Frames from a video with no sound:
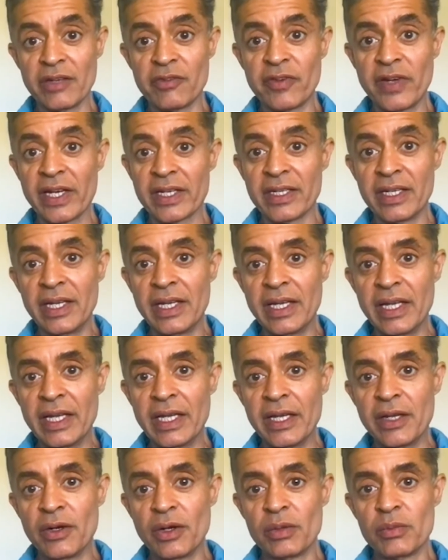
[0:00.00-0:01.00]
In fact,
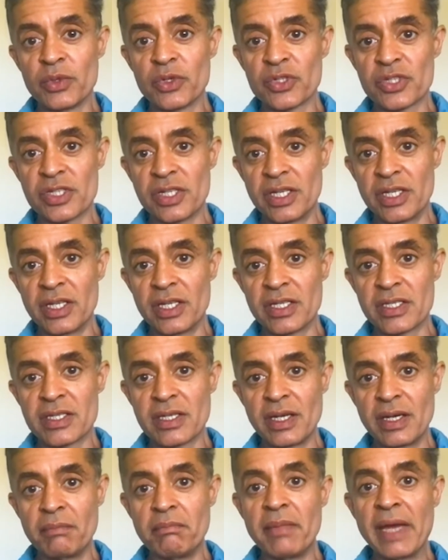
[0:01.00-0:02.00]
it almost
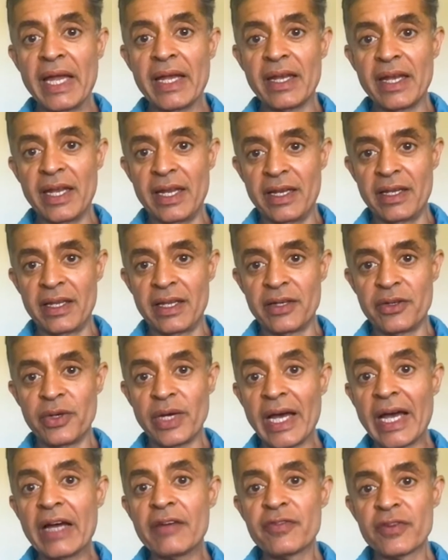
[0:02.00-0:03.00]
is a mandate that
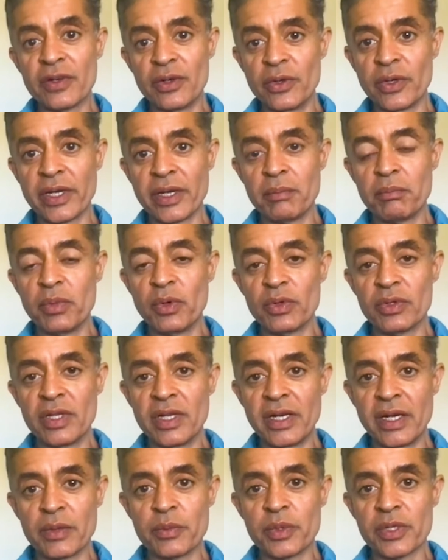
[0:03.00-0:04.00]
you have to look at both
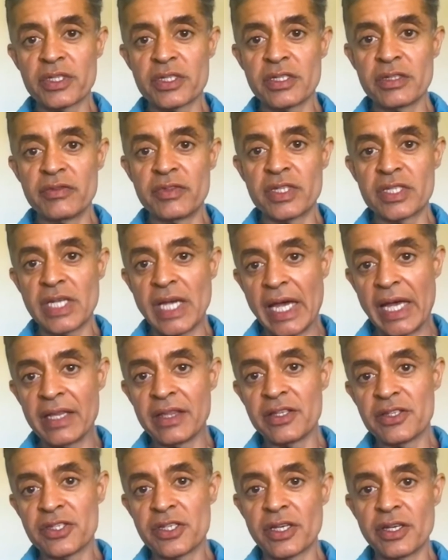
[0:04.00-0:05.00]
the network service
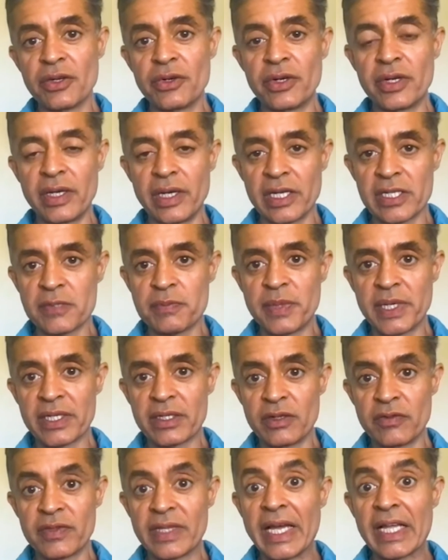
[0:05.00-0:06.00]
and the security
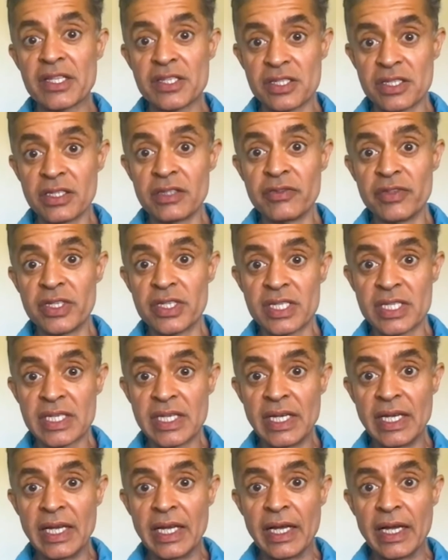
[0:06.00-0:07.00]
aspect of that
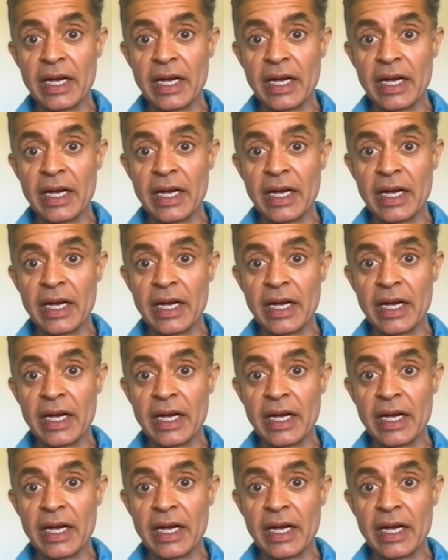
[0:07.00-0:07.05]
service